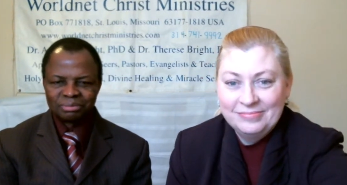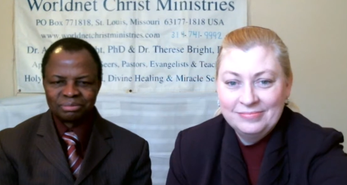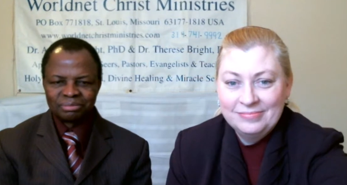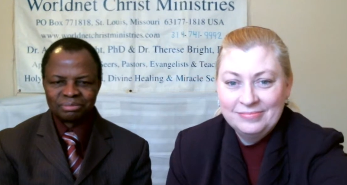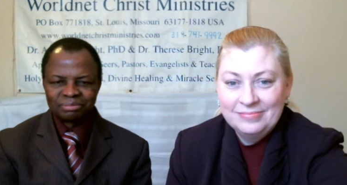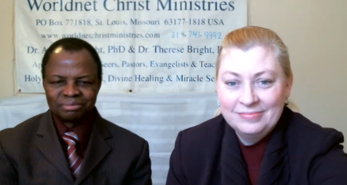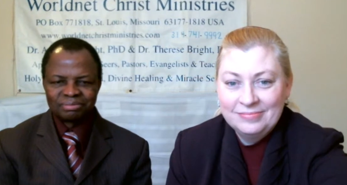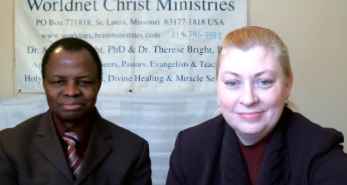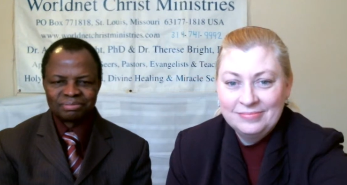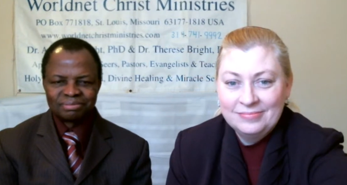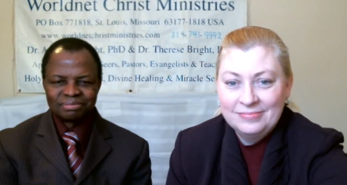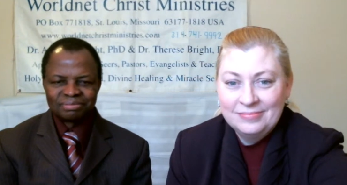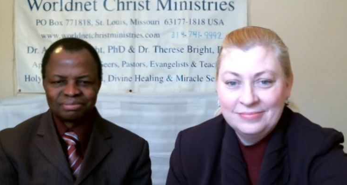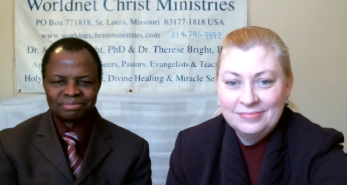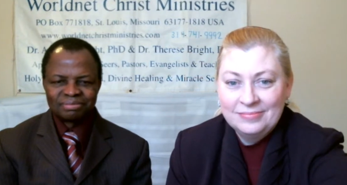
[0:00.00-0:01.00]

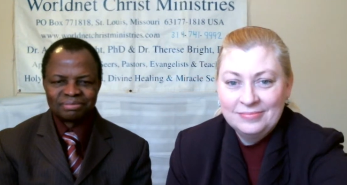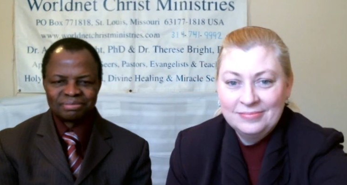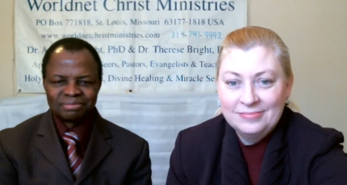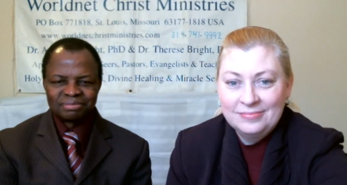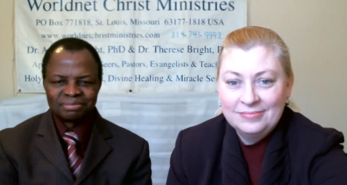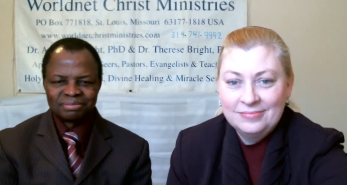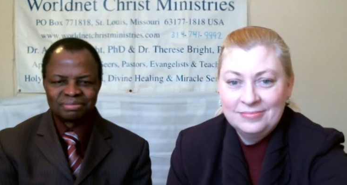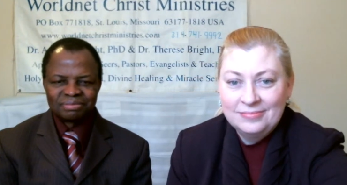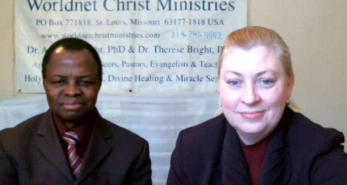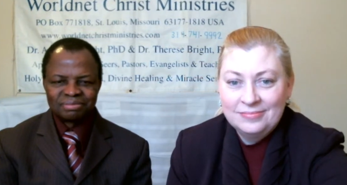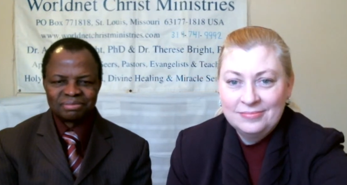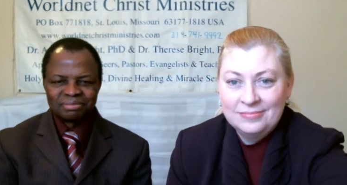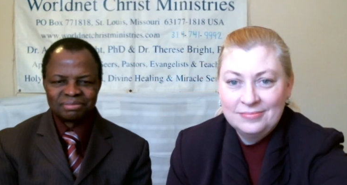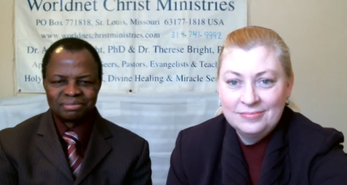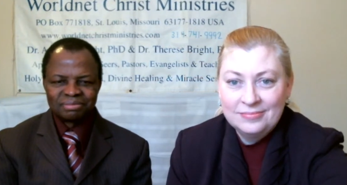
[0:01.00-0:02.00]

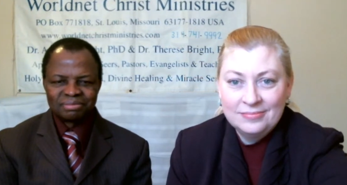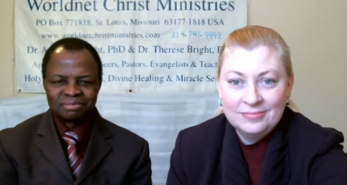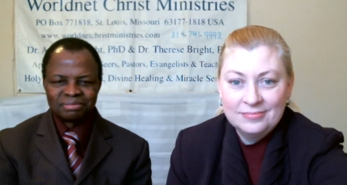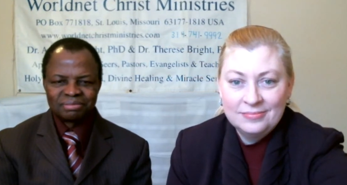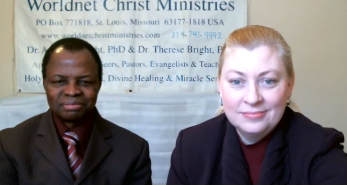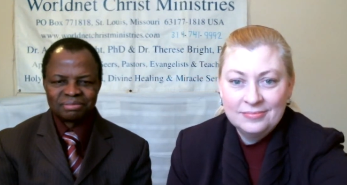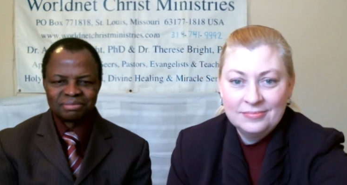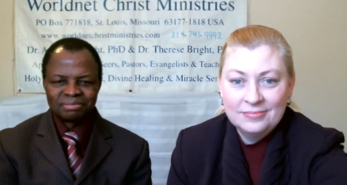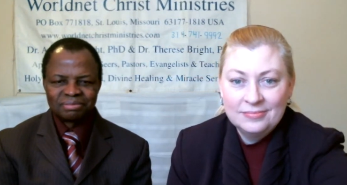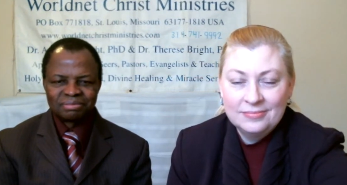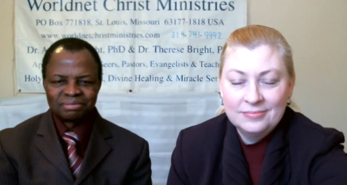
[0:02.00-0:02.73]
(silence)